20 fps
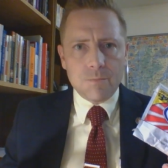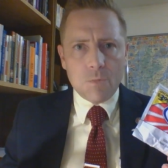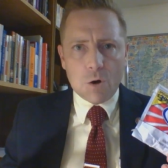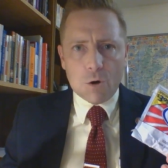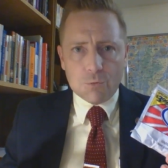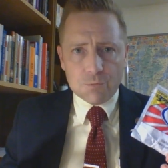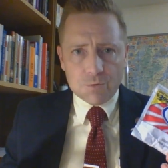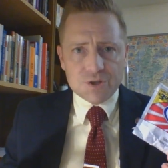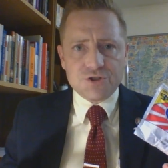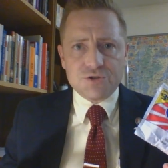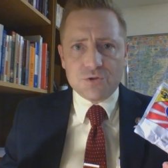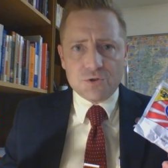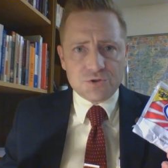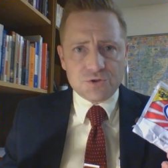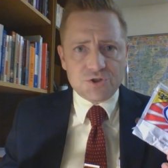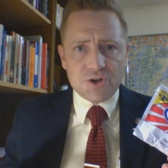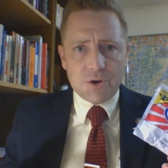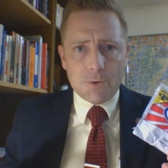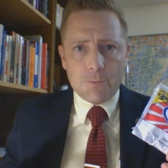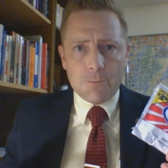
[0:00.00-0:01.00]
original
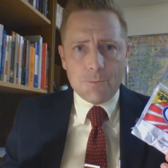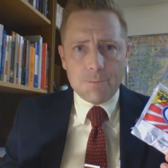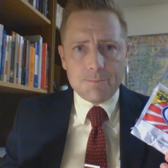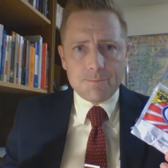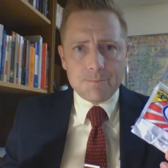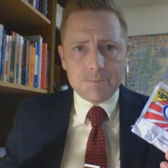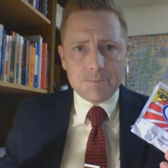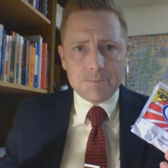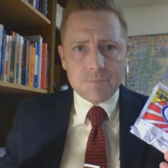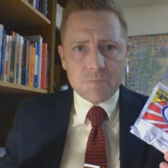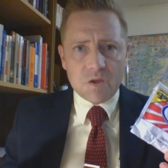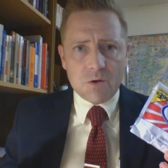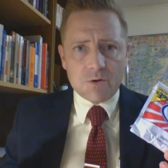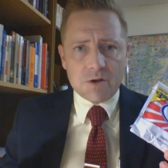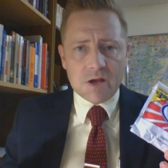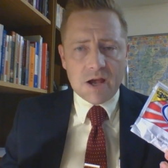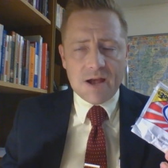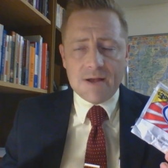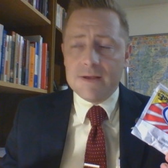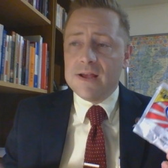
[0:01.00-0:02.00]
chill.
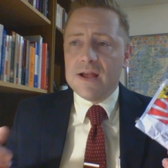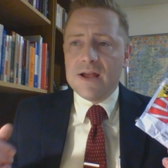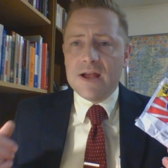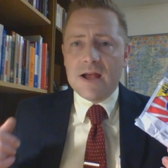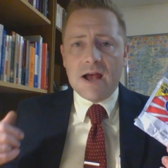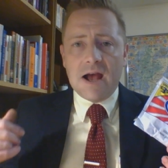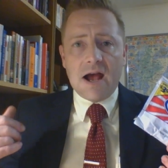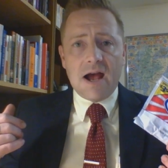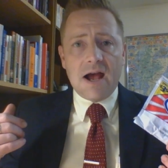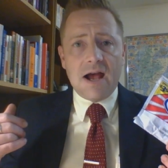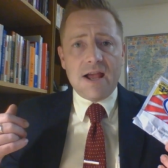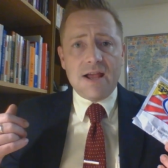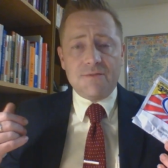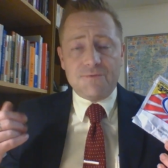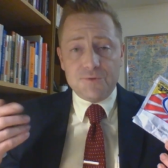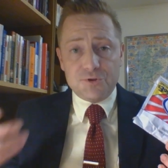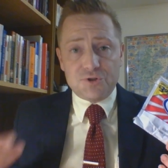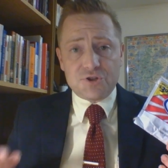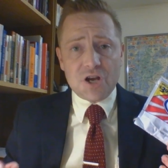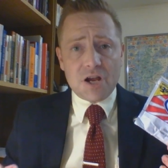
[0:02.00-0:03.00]
Okay? Uh, if
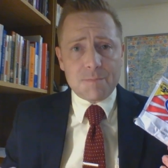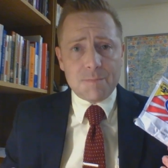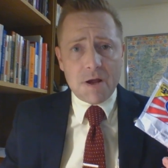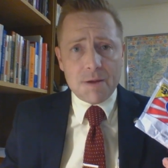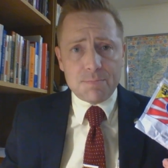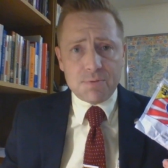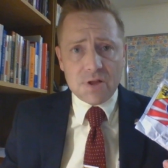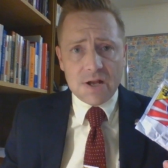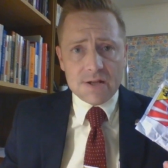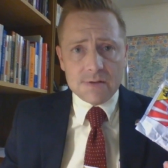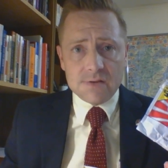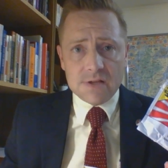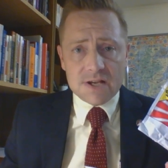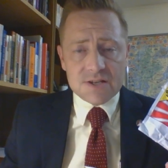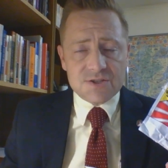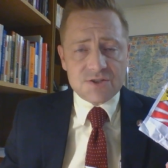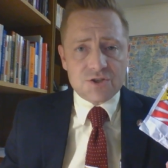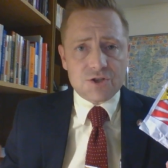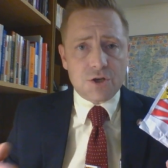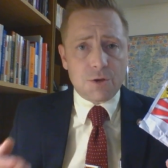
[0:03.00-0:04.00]
you check my
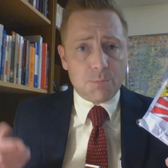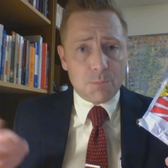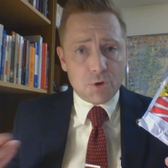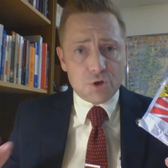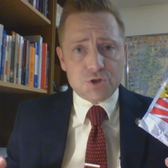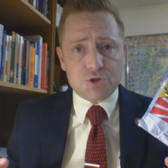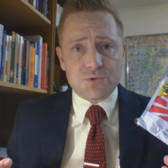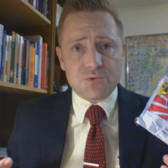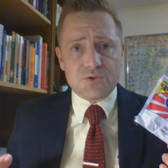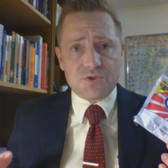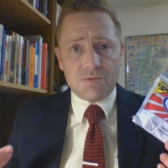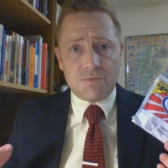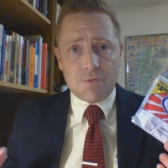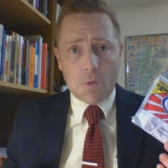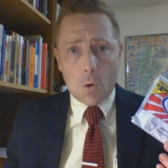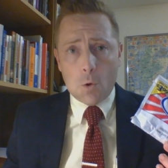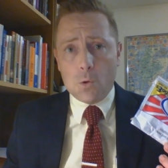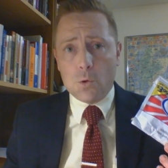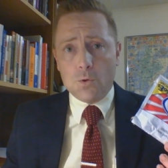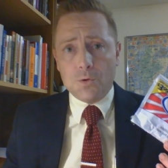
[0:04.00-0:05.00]
playlists, Commercials of
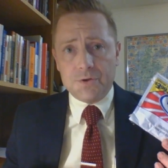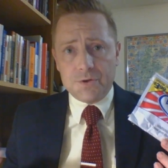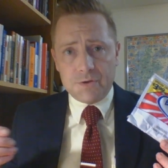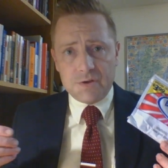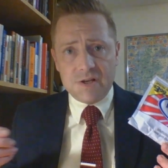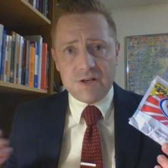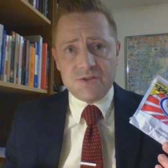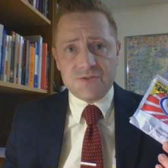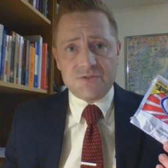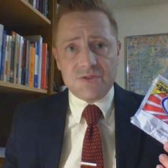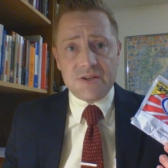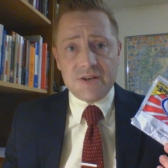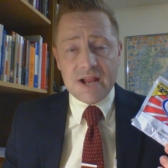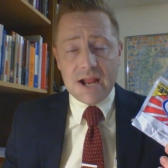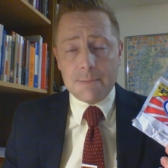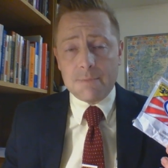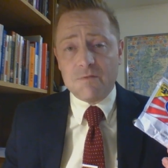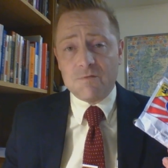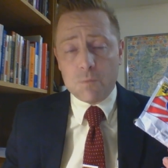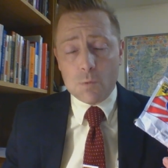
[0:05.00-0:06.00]
Old is the
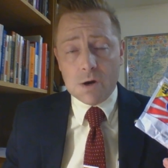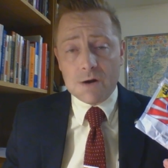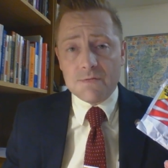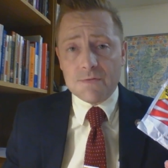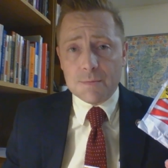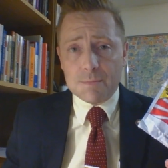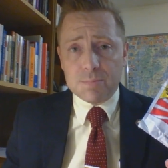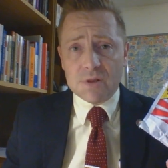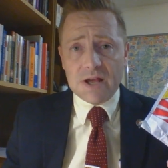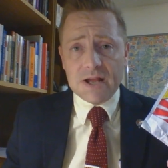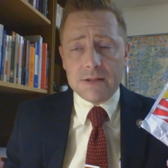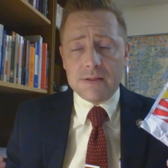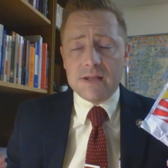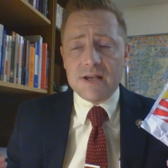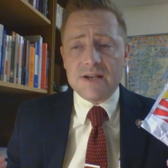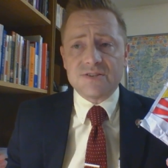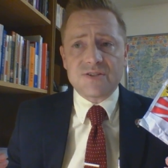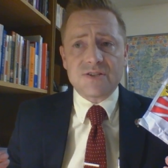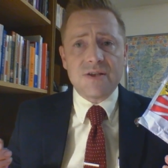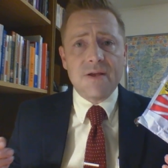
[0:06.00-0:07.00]
name of one of the
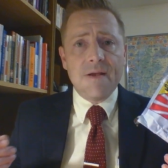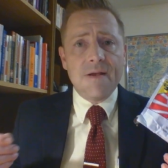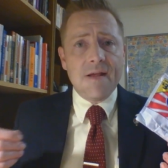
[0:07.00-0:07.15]
playlists,